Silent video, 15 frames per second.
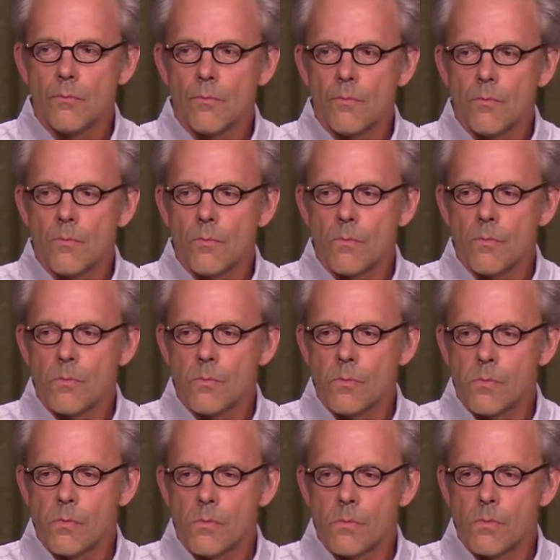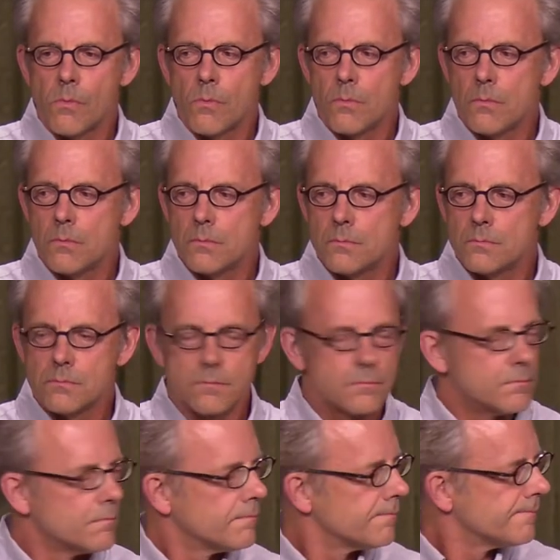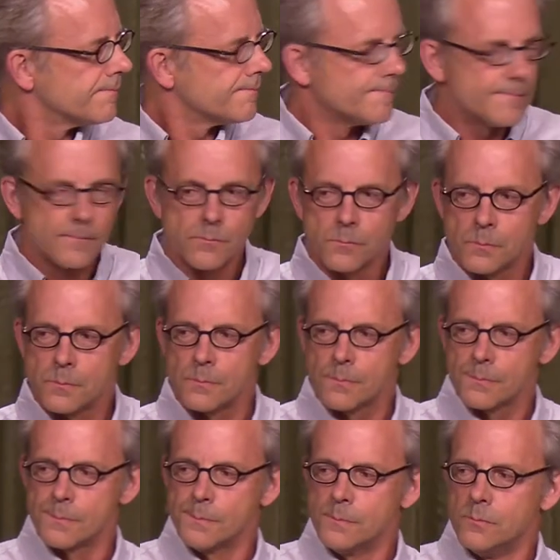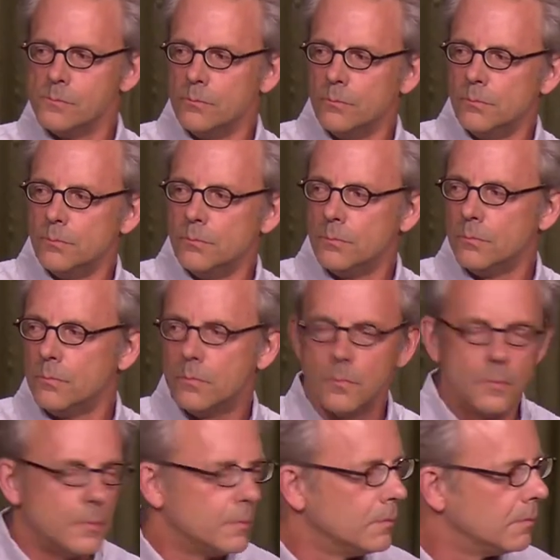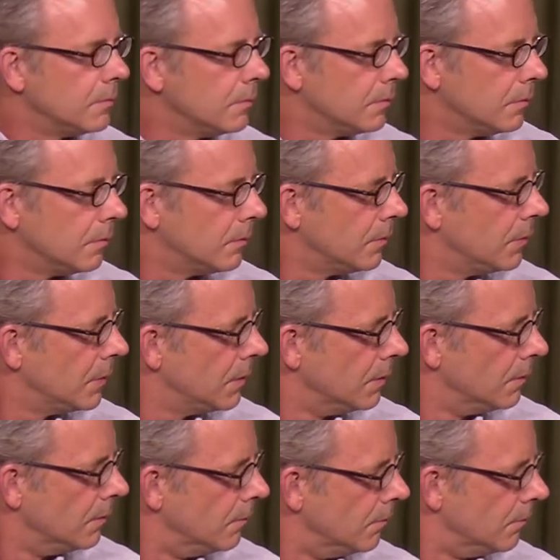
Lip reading: [no speech]